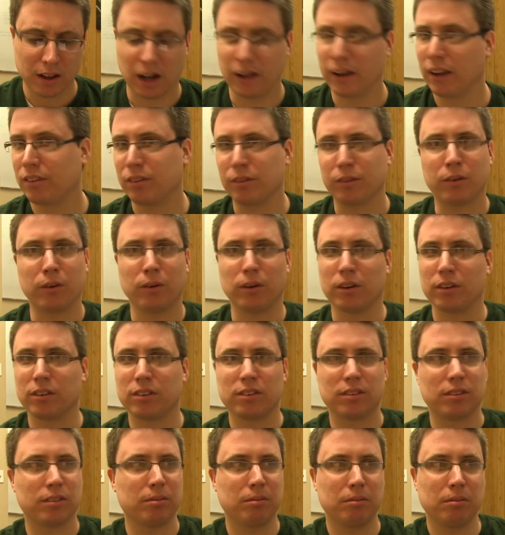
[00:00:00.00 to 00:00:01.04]
Unless, of
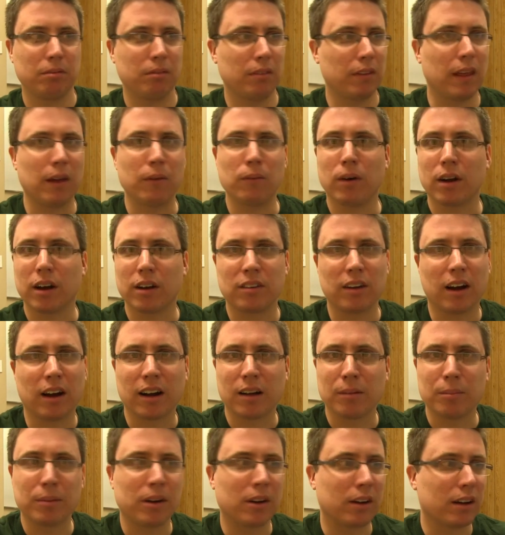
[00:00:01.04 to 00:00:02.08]
course, they want to
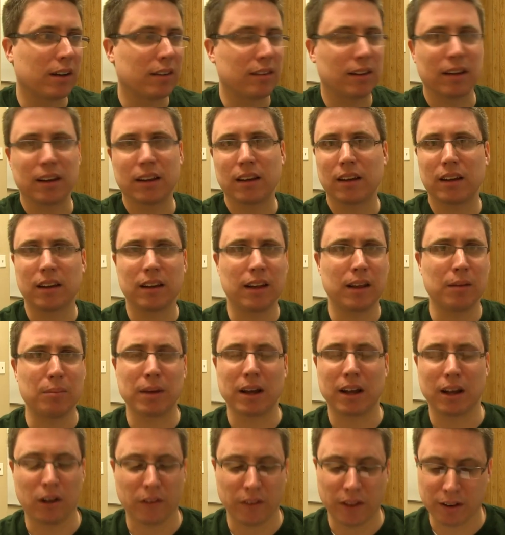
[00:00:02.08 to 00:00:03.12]
talk about it and they
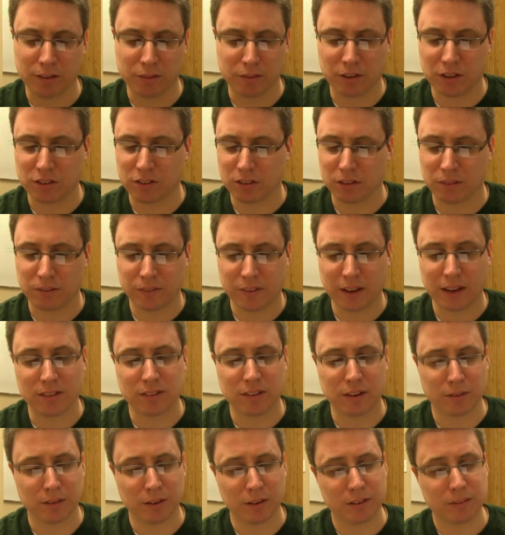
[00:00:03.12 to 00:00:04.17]
make all that official.
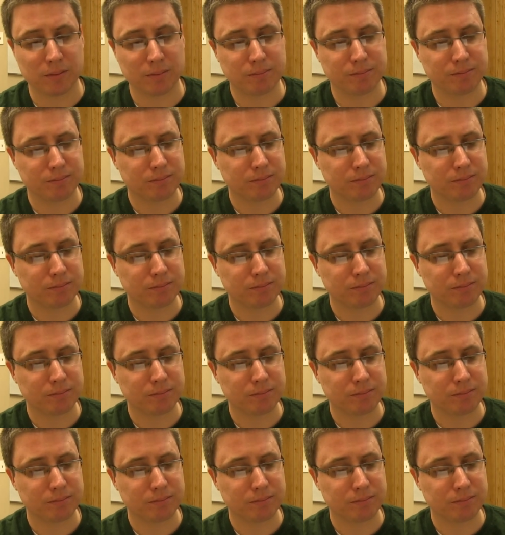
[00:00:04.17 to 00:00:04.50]
That's different.